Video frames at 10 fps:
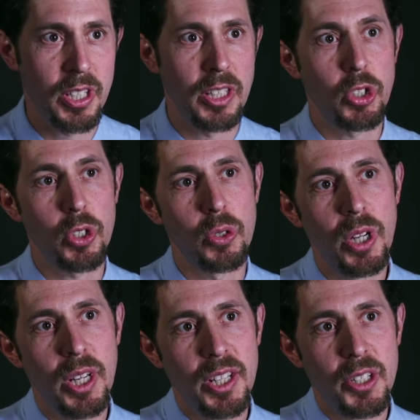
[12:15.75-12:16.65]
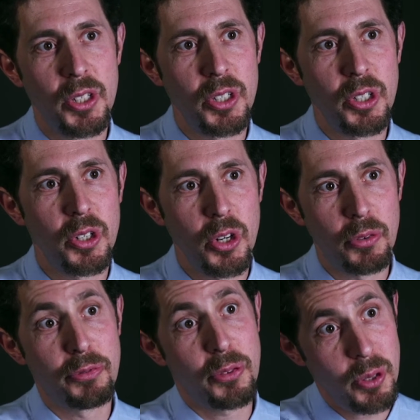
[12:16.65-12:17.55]
And so you're
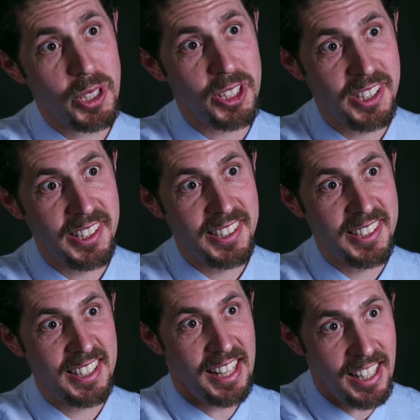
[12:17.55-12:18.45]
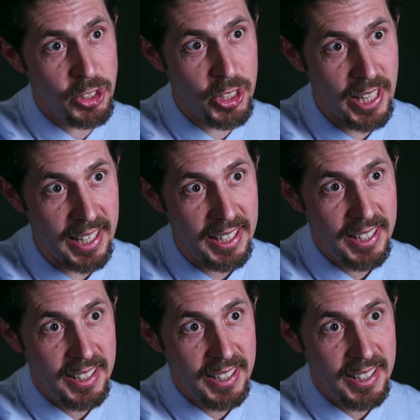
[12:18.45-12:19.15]
forced to answer that.